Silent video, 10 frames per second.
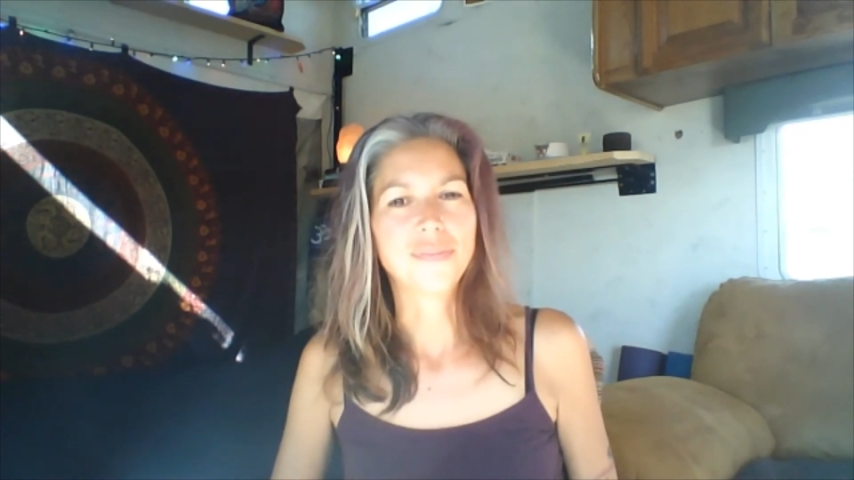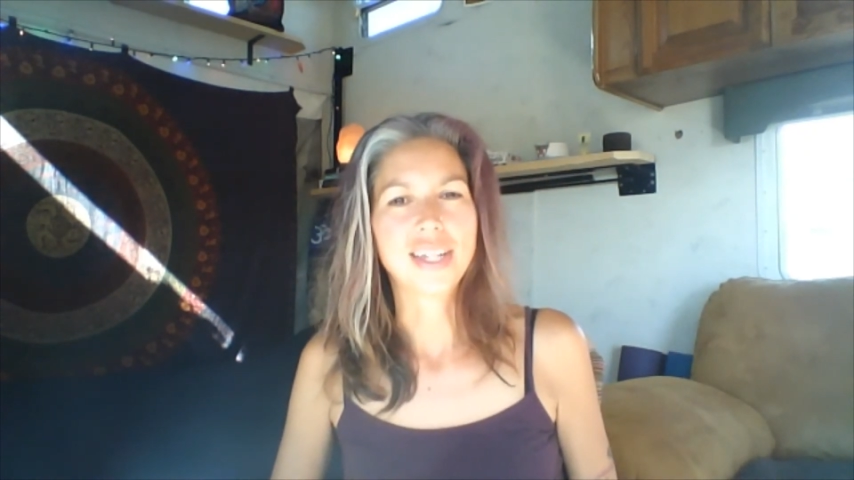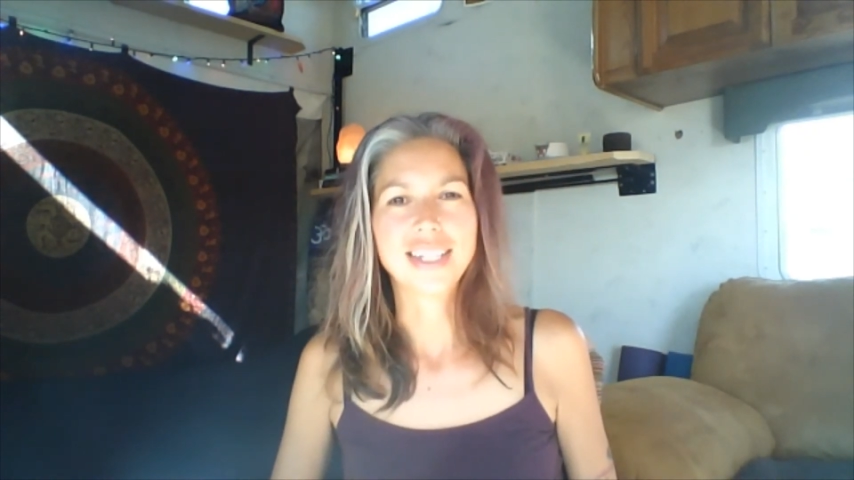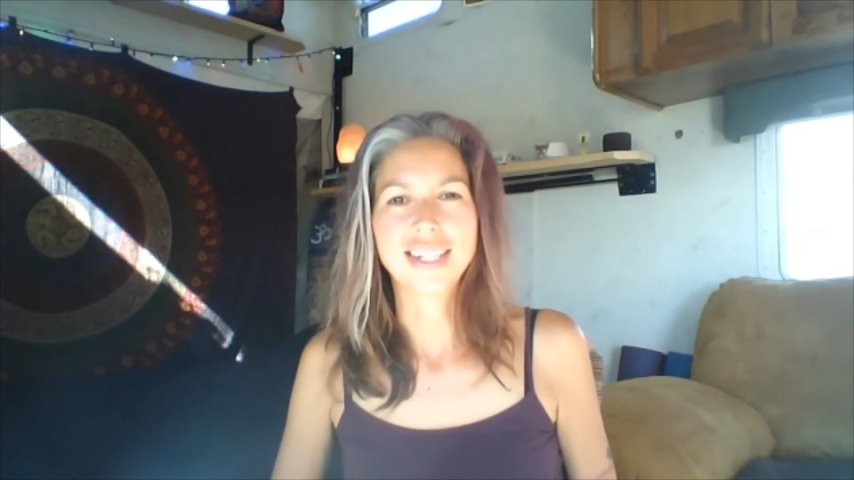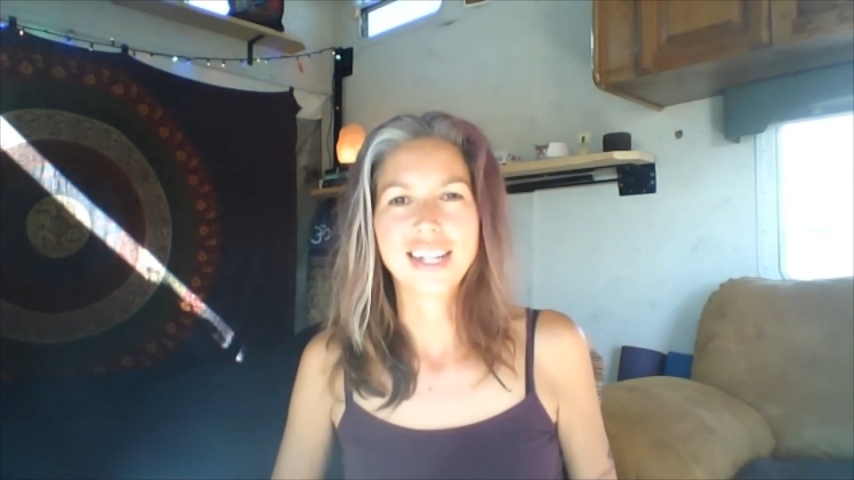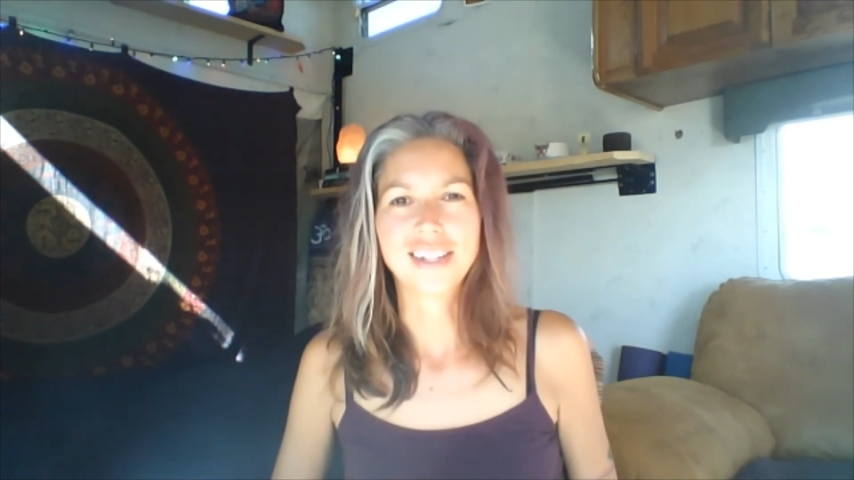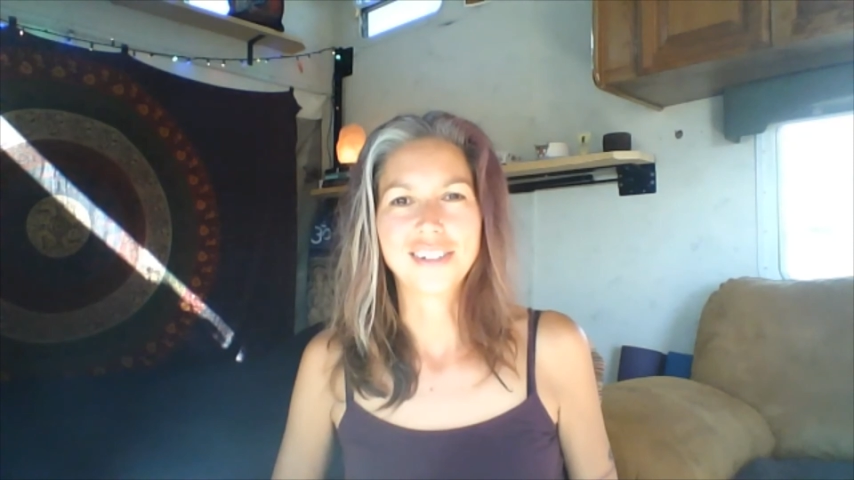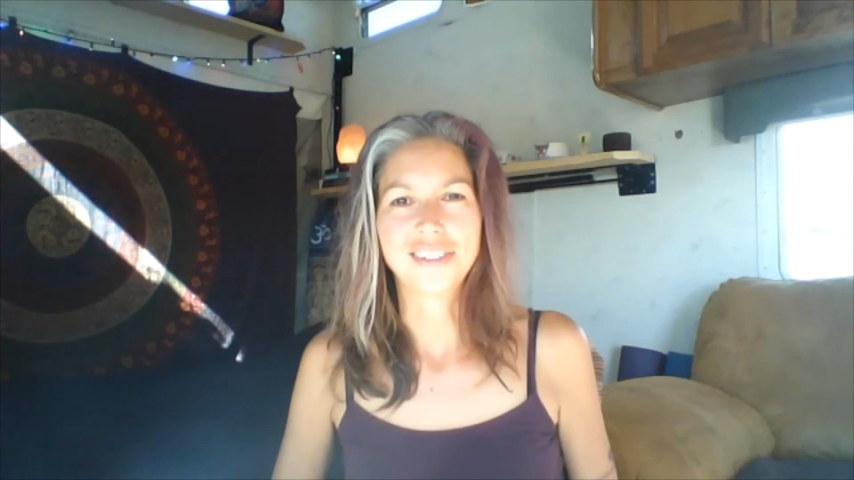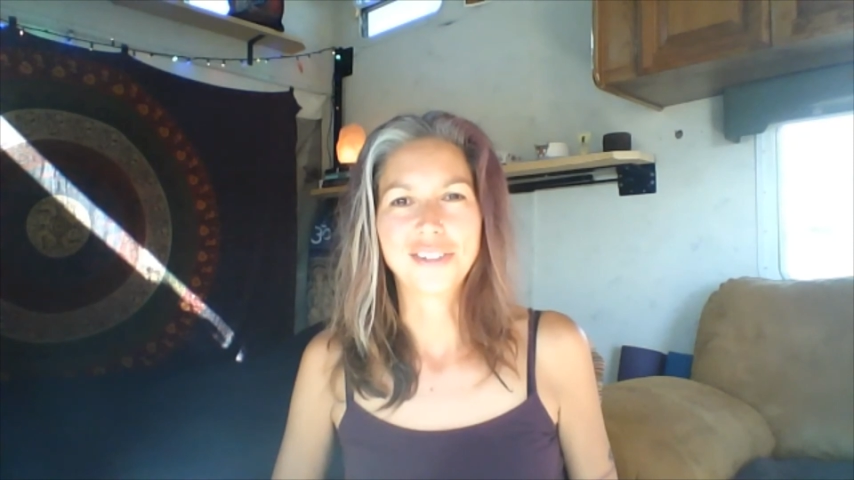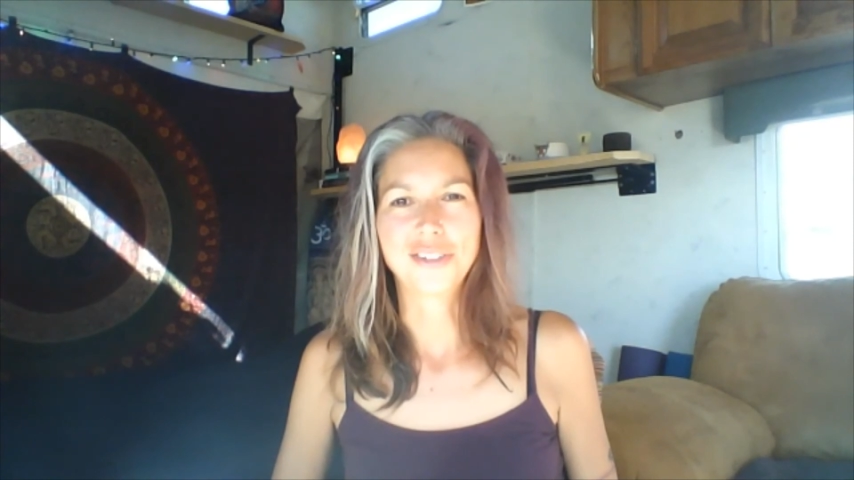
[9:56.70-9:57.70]
It's taken
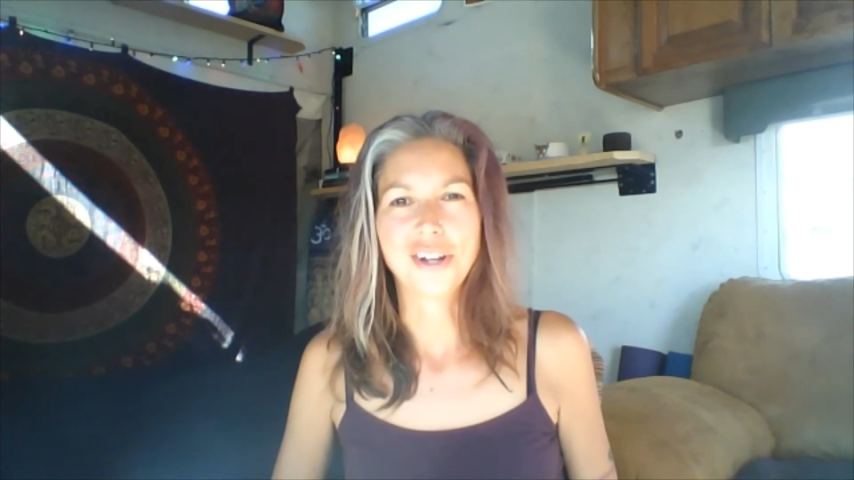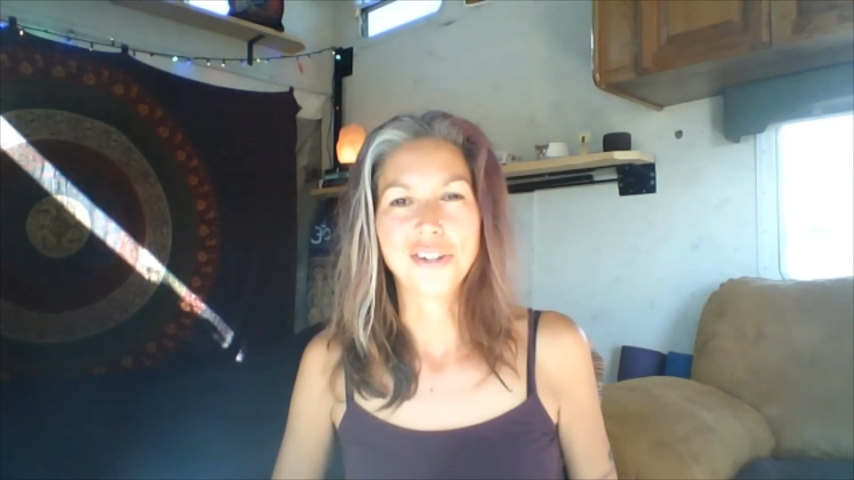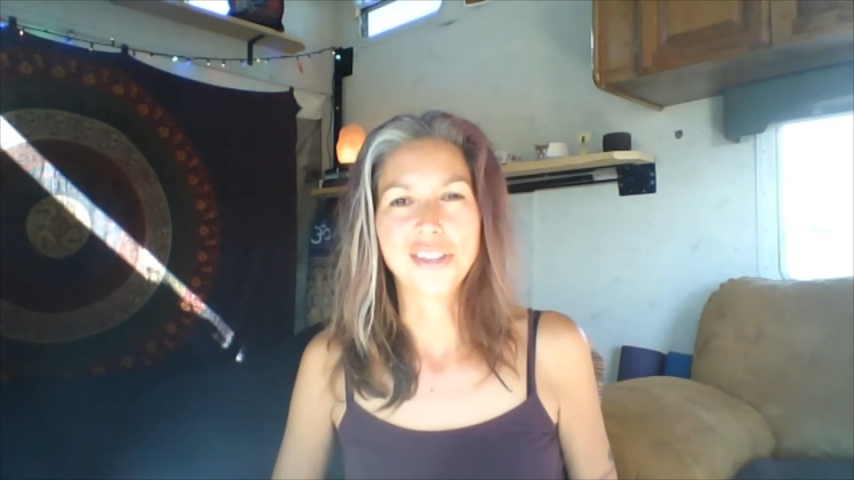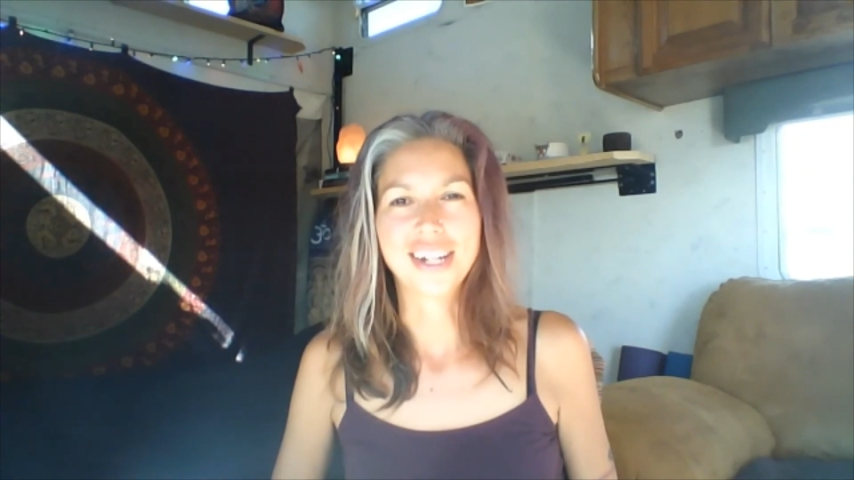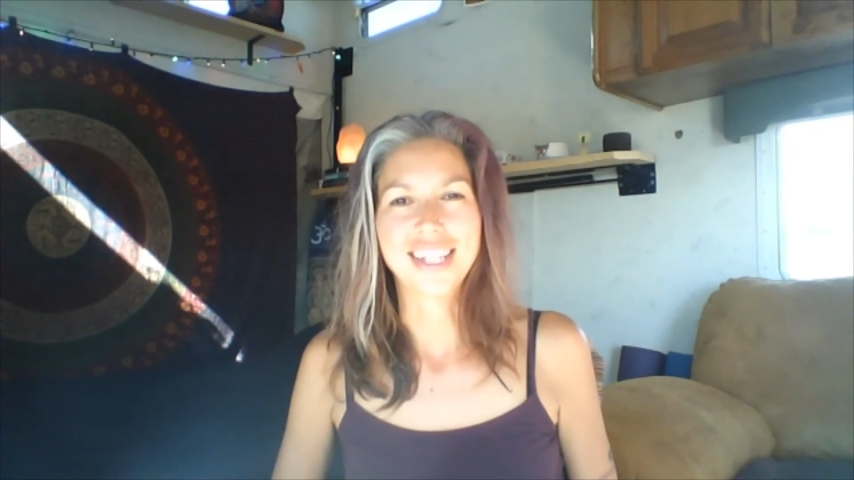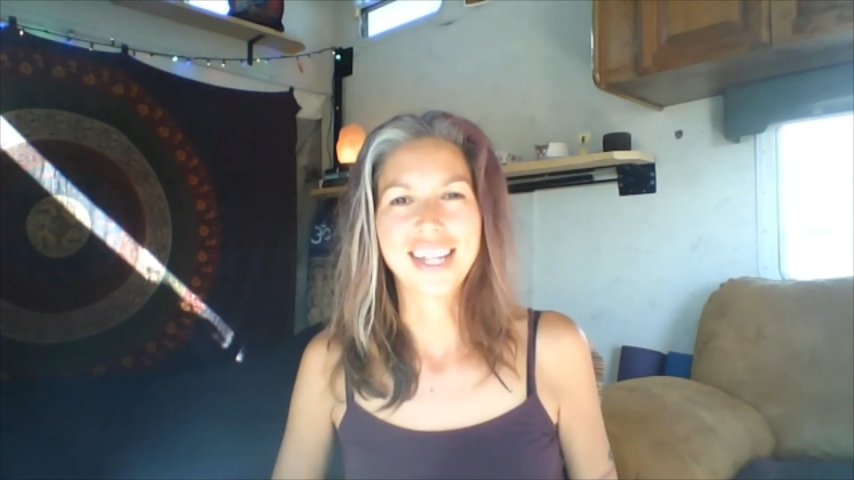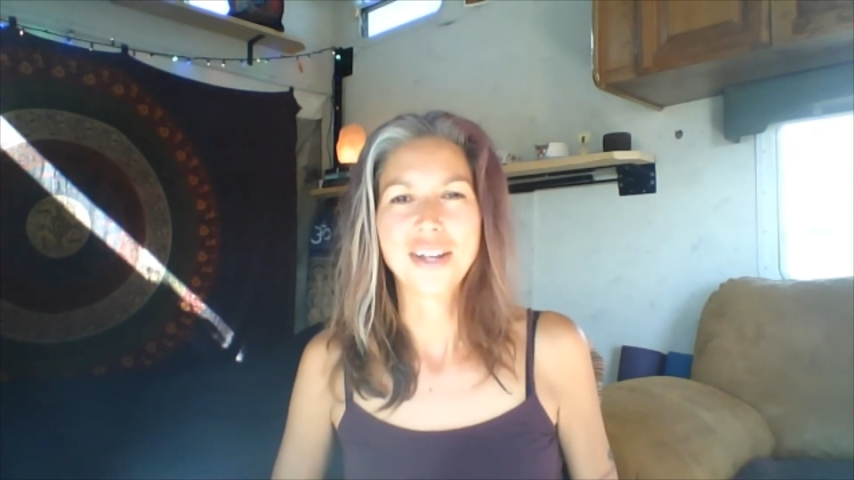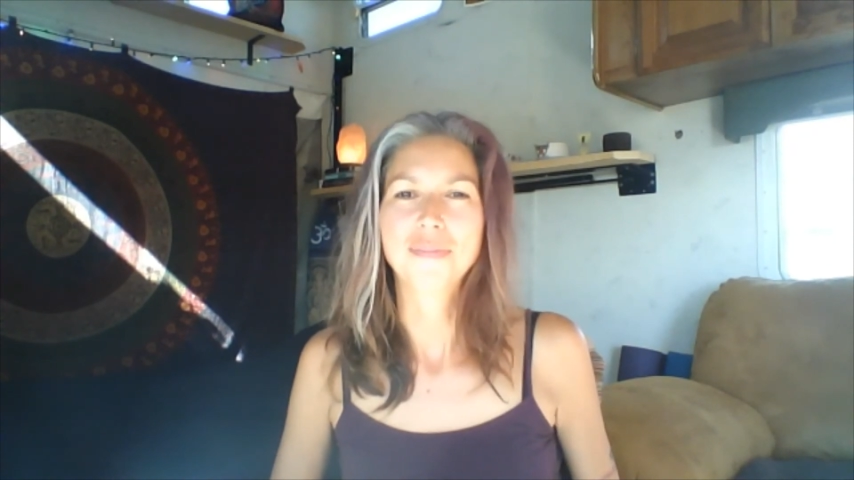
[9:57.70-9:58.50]
a little longer than I'd like,